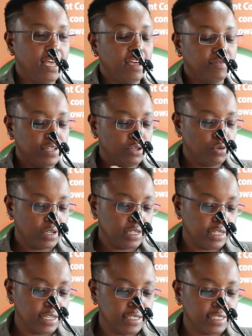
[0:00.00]
After
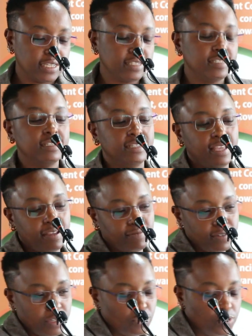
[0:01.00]
educating his kid,
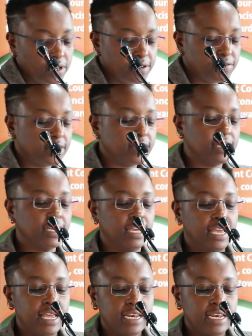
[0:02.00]
after doing everything,